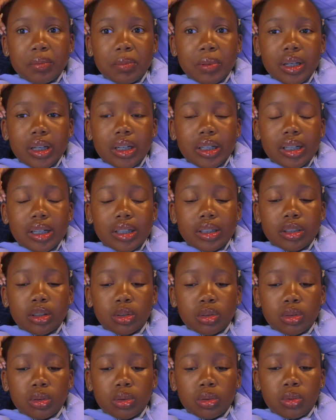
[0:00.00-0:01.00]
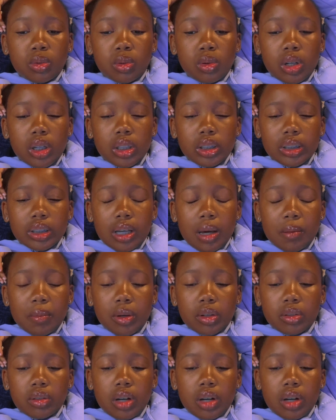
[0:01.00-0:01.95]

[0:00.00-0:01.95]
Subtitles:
But at least school has come out